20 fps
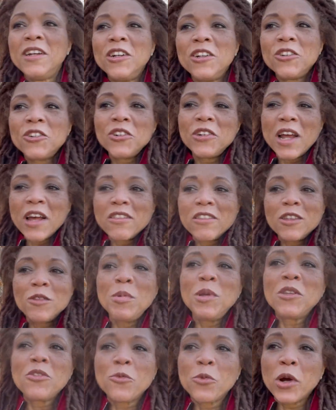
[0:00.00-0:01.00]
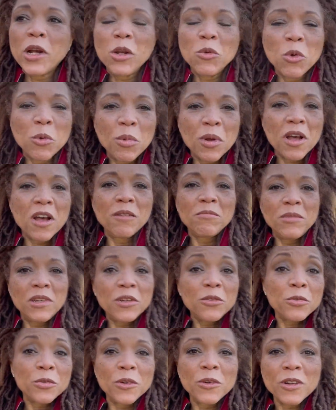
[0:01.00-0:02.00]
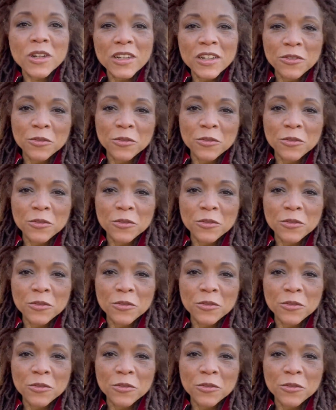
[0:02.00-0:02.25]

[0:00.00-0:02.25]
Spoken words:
turn out, this piece of writing will become different